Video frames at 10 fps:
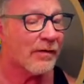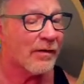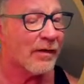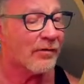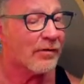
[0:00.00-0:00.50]

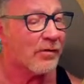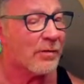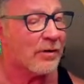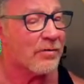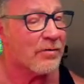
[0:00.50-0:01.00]
it's going to be a
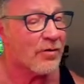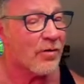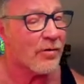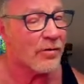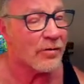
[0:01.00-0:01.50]

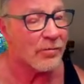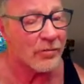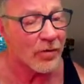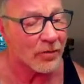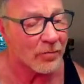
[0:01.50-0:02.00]
dark
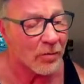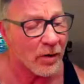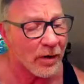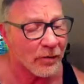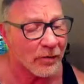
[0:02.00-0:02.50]
brown.